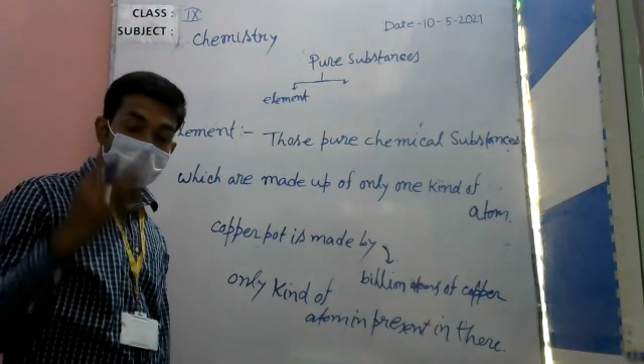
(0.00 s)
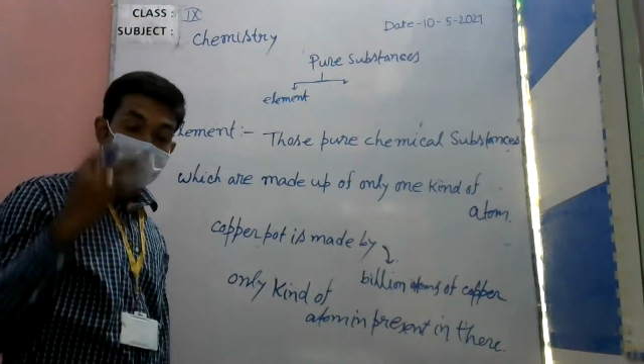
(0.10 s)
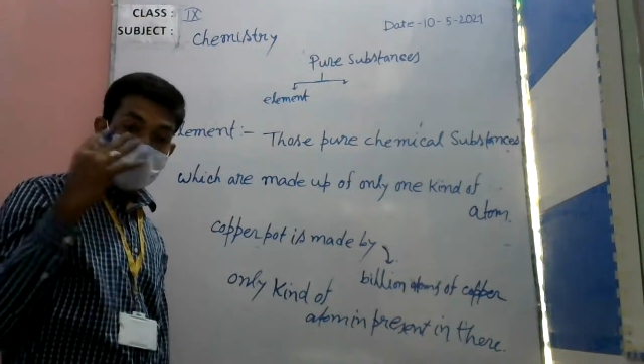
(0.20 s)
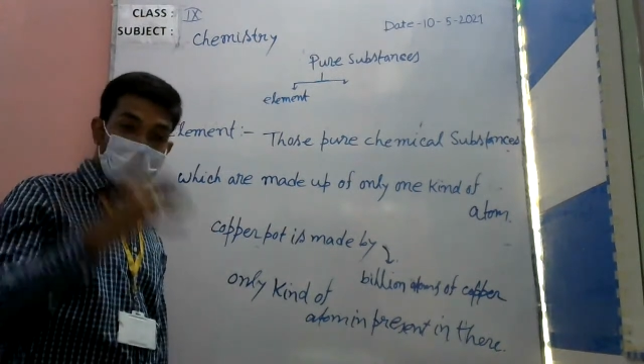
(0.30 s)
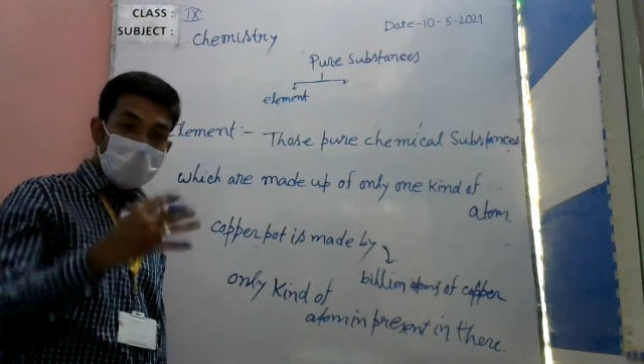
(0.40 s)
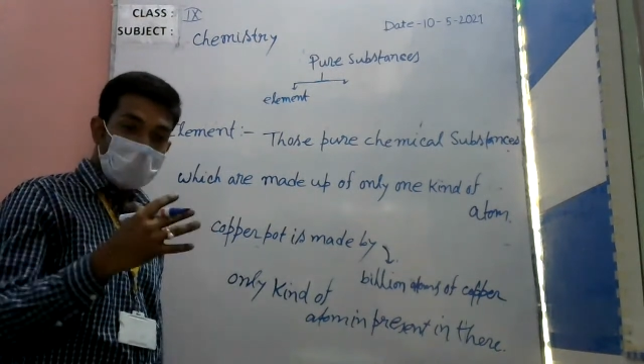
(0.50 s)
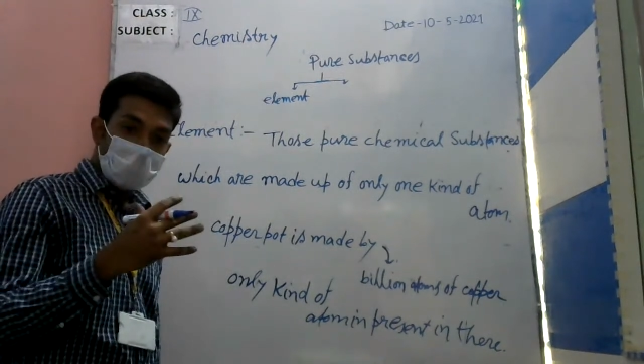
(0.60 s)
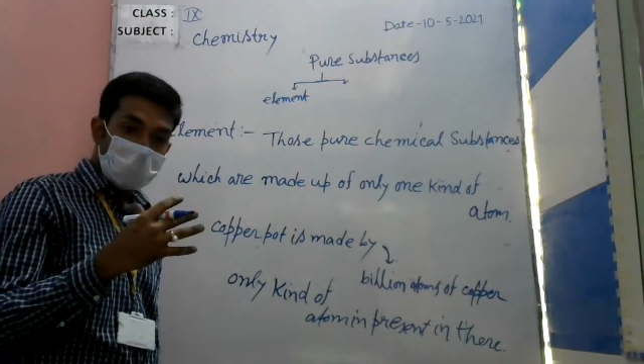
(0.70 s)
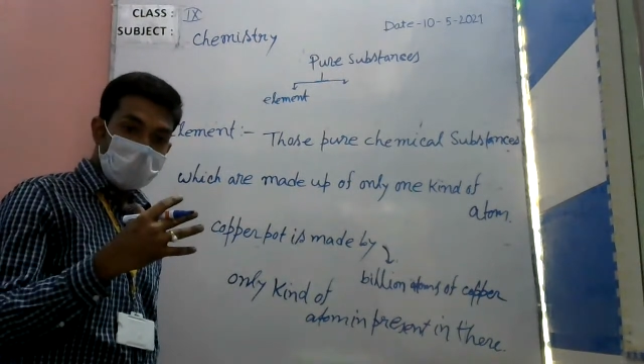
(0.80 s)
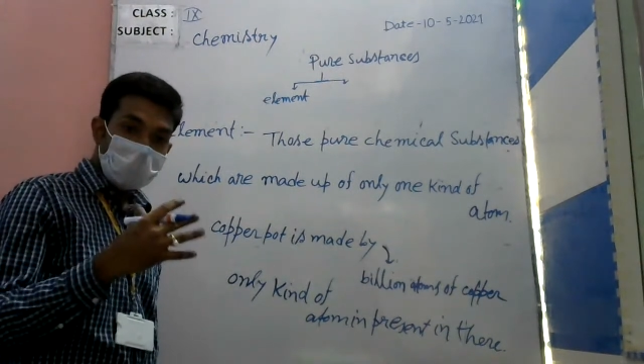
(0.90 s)
we
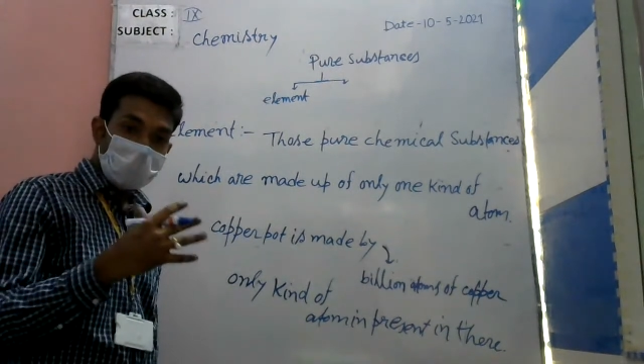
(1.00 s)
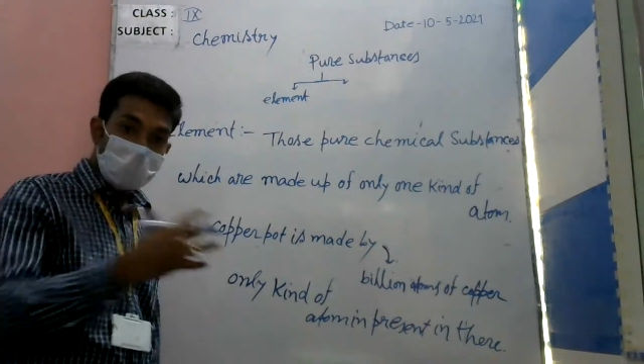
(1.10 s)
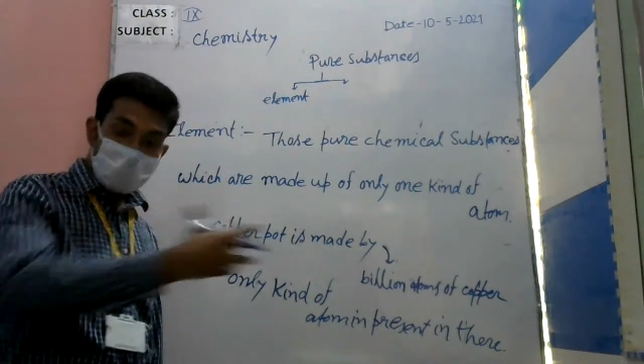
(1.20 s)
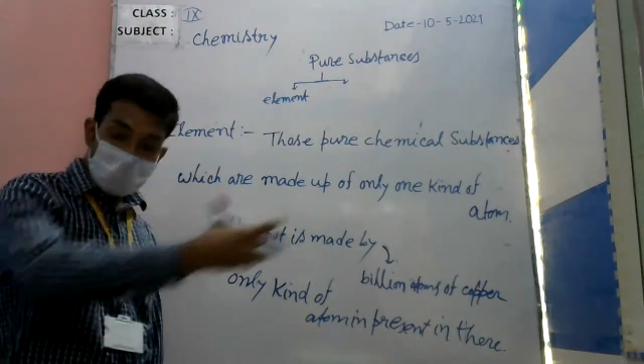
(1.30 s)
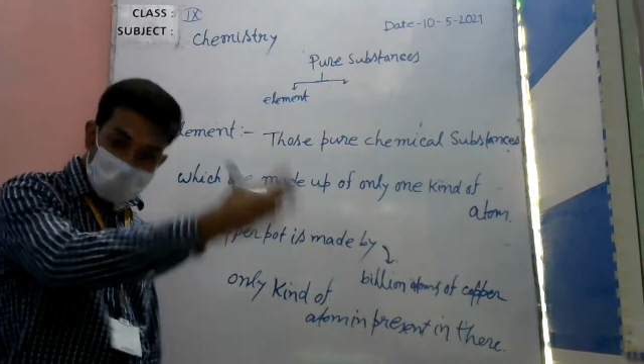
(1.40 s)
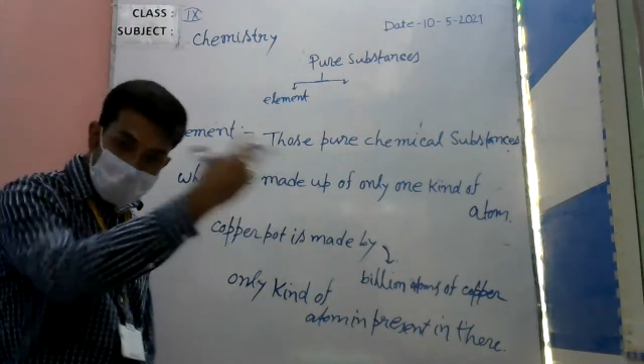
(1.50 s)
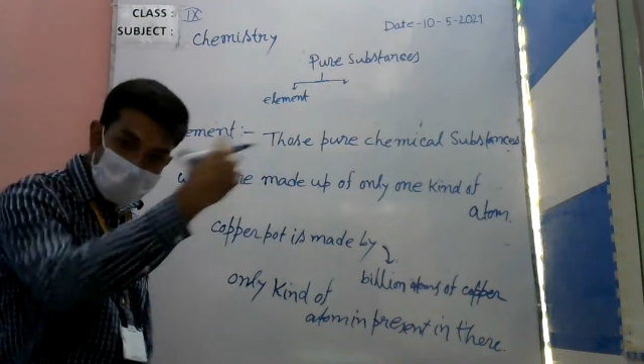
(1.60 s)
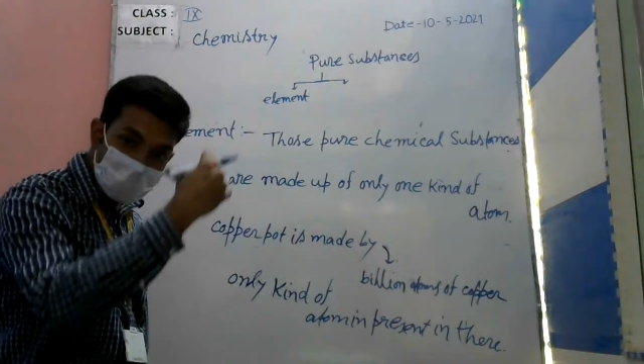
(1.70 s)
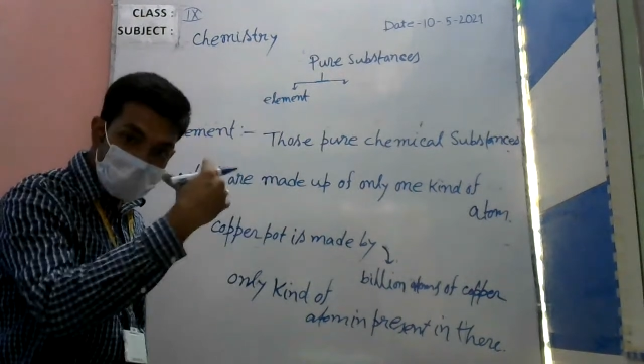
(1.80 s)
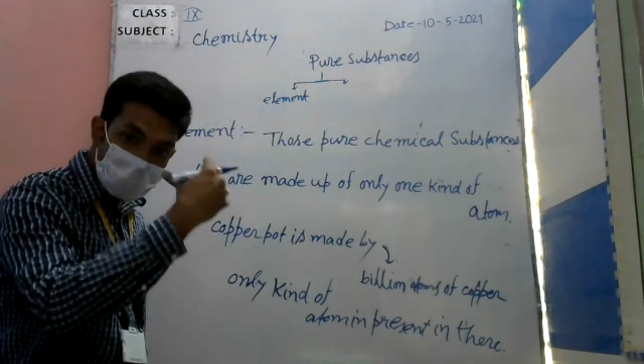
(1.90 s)
have
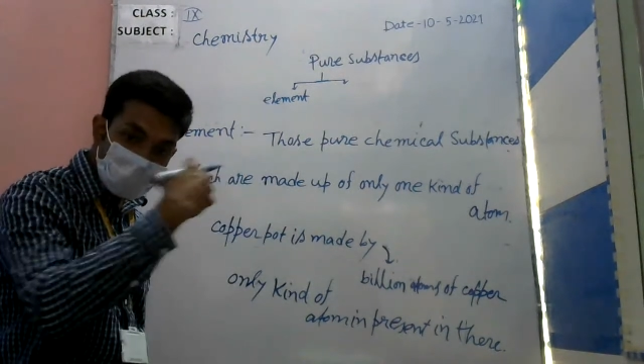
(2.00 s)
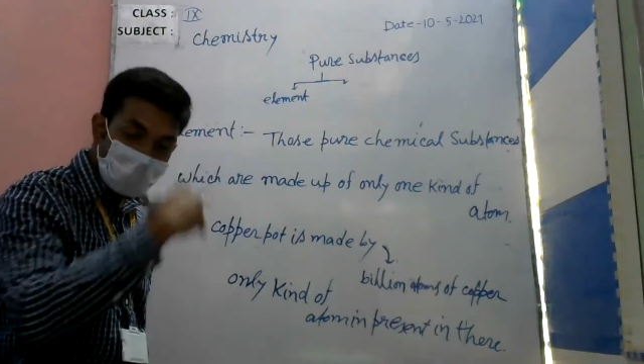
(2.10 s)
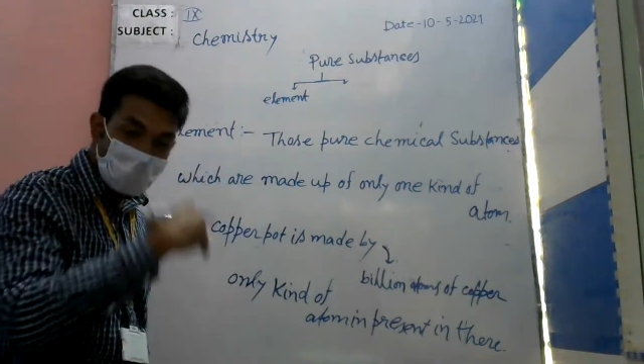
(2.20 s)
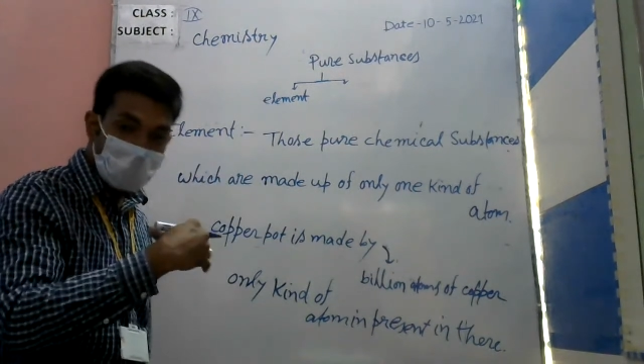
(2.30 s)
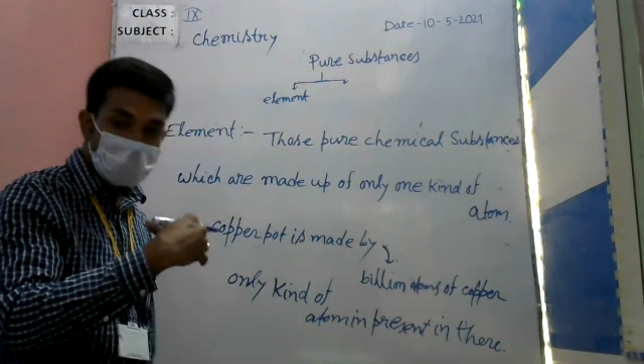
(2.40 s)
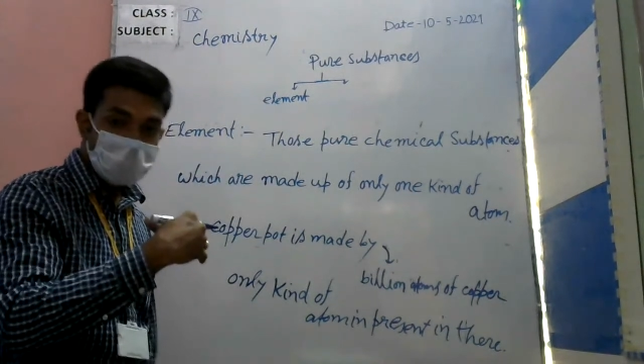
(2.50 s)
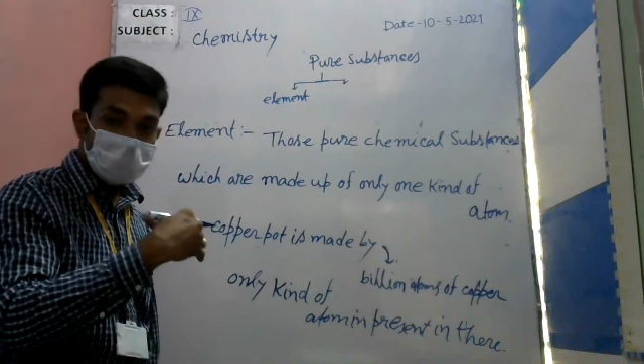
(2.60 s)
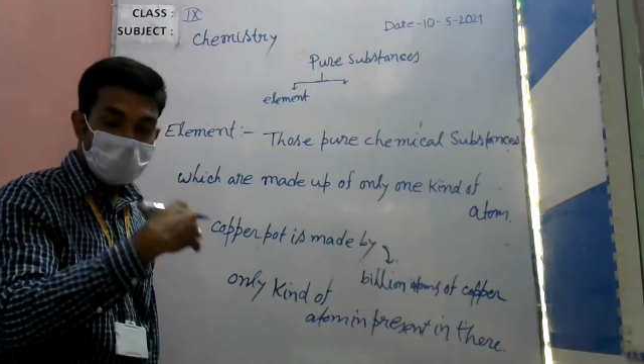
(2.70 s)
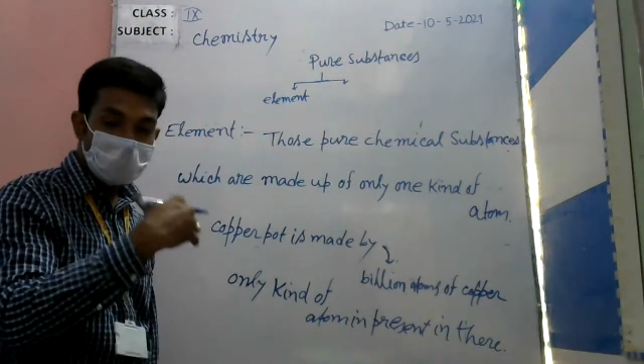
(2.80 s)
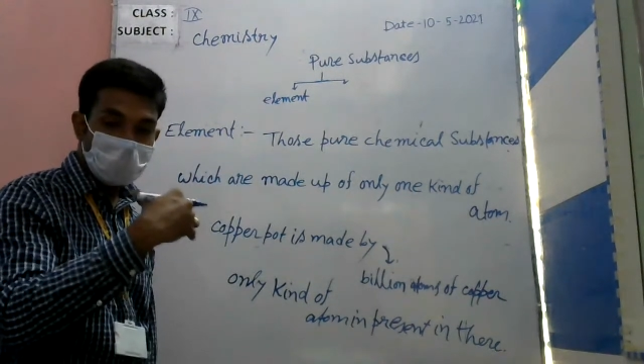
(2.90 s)
clearly defined
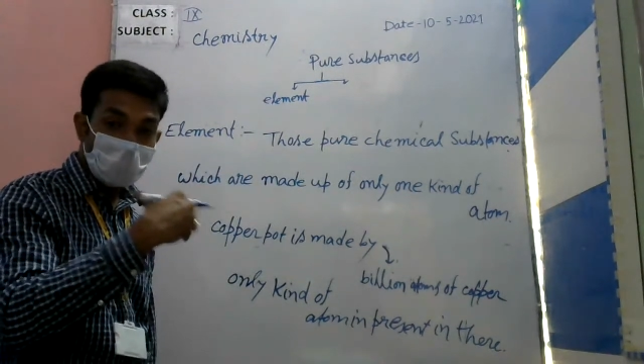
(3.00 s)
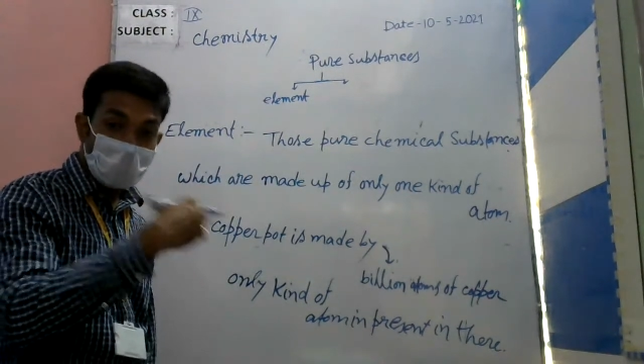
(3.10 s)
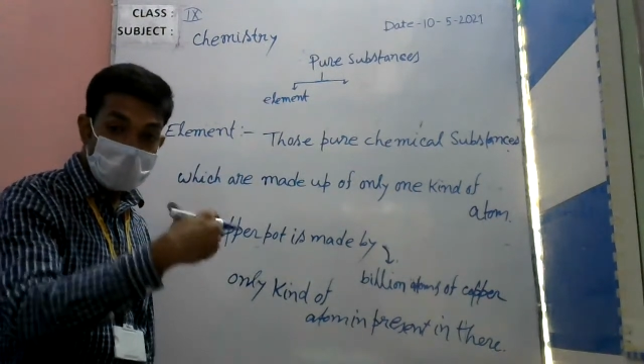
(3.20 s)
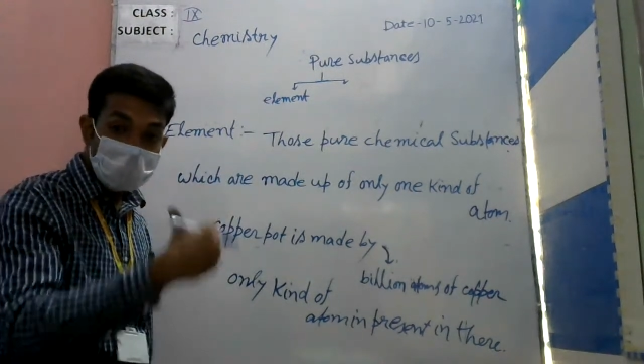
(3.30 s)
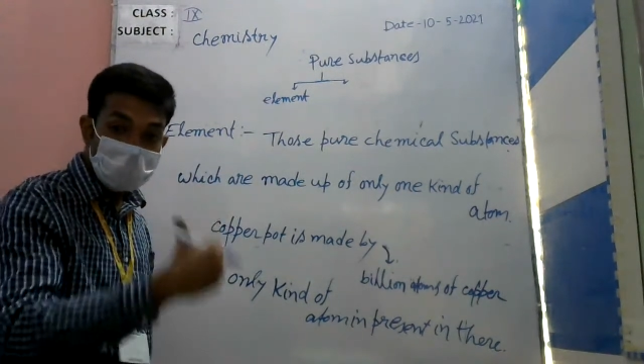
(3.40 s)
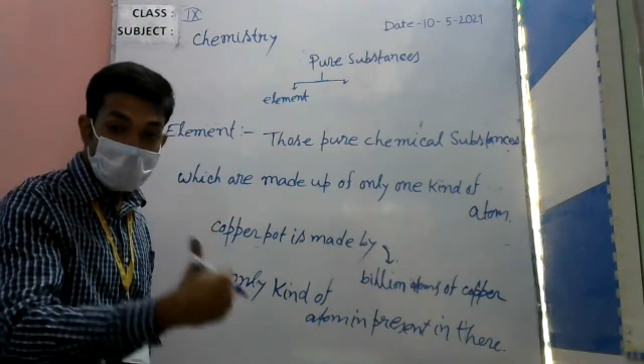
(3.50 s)
or what is